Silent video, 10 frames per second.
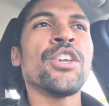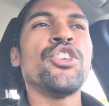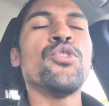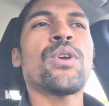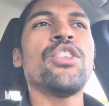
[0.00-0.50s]

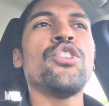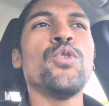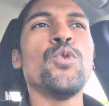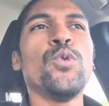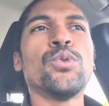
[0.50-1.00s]
you can
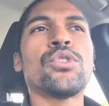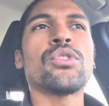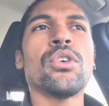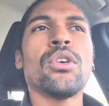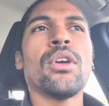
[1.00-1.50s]

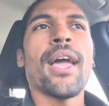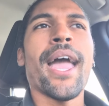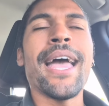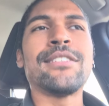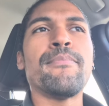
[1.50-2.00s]
use
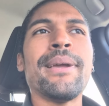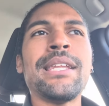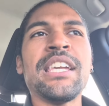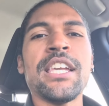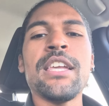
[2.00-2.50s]
as
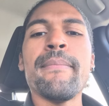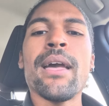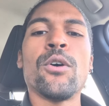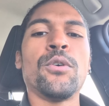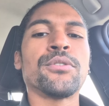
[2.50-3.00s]
many
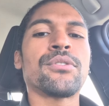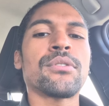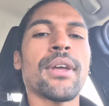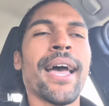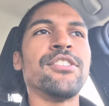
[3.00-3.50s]

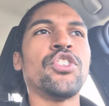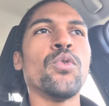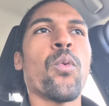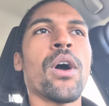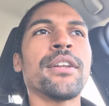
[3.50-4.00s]
emails as you
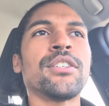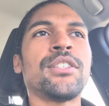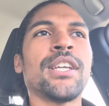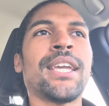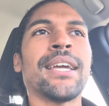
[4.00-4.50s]
want
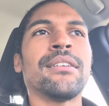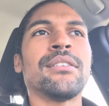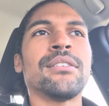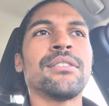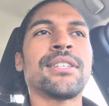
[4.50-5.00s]
to get
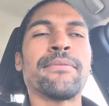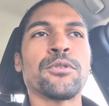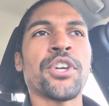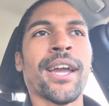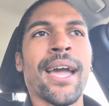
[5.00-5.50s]

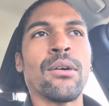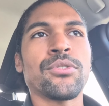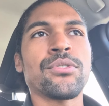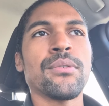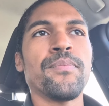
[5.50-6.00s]
several
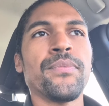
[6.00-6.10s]
checkouts.